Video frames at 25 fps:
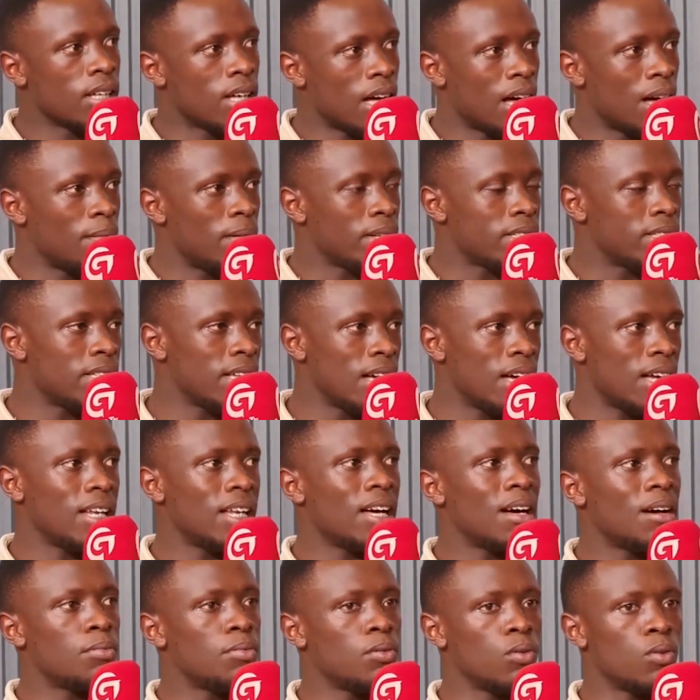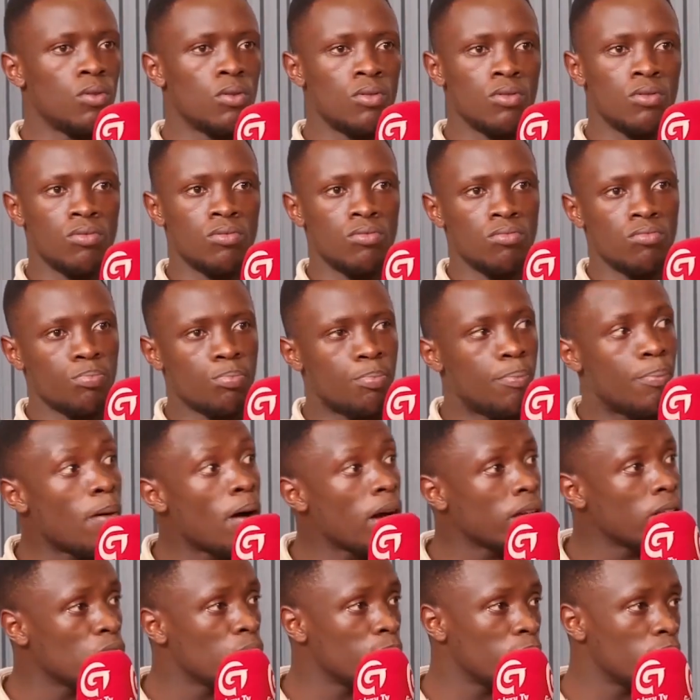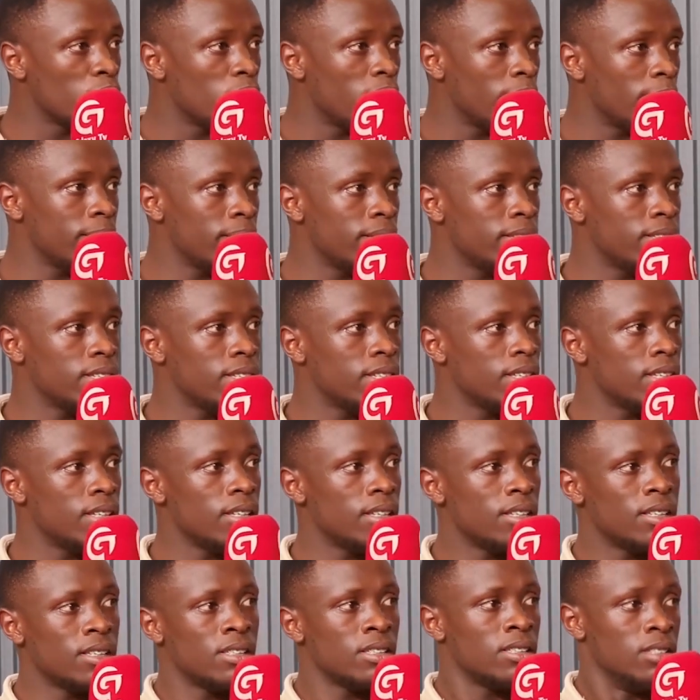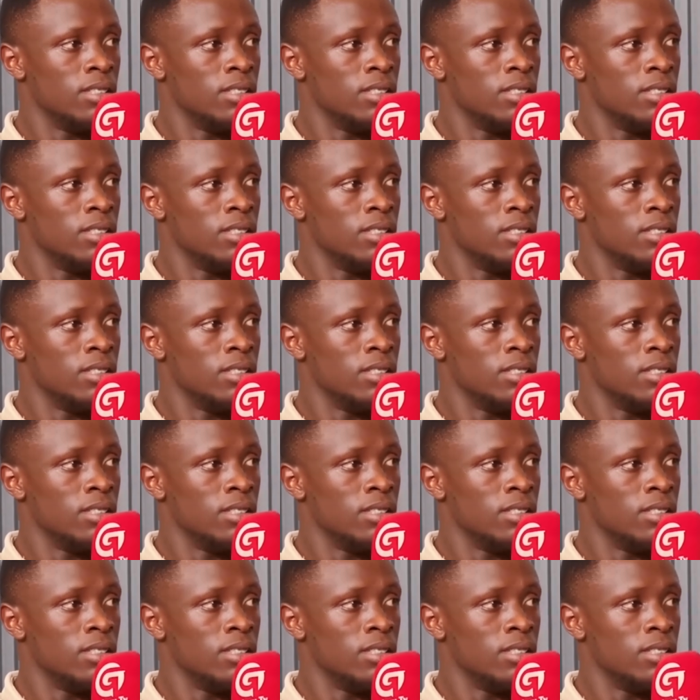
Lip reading: Abachala abo, banyumira bichi,